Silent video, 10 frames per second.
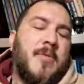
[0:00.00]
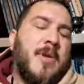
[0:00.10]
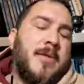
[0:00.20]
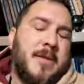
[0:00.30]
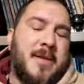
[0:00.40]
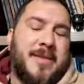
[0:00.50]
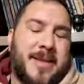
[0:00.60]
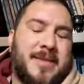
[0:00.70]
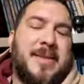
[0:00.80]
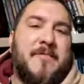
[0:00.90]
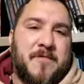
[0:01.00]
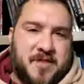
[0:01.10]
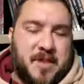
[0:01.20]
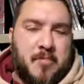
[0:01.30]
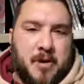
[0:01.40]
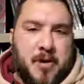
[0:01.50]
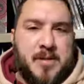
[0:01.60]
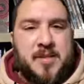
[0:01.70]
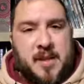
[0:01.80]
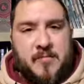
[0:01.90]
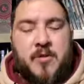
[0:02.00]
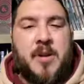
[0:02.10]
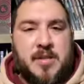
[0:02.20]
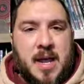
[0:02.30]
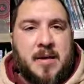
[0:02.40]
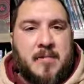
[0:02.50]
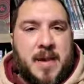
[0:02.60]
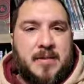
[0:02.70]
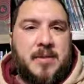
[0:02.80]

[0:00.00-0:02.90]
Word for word: well, uh, except for some bards, and we're going to talk about